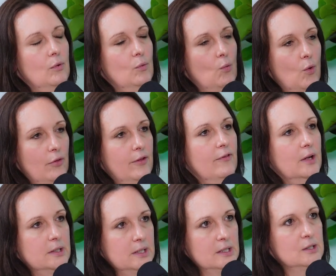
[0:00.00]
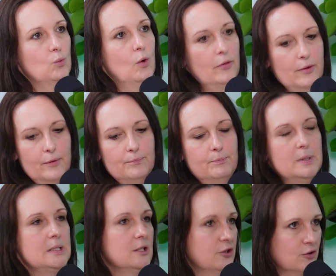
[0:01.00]
what the fund is, what the
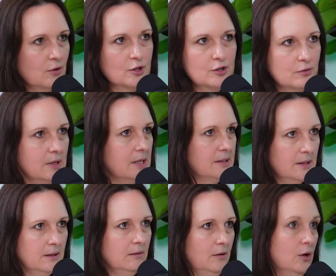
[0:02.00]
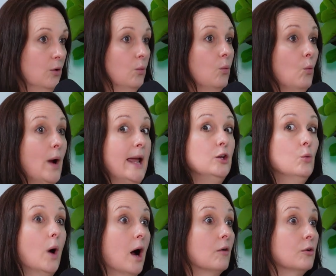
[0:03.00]
business structure is, and, where
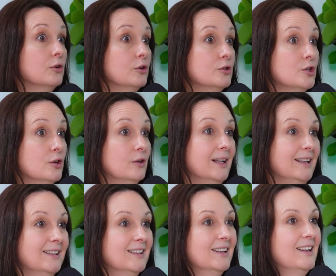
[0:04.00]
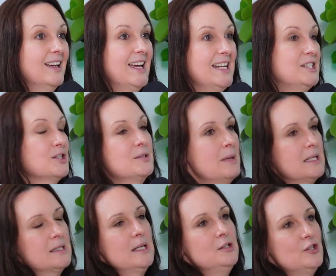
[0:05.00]
you are on your journey. It doesn't make
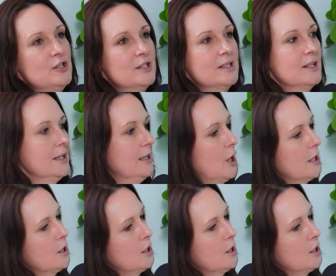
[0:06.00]
sense to suddenly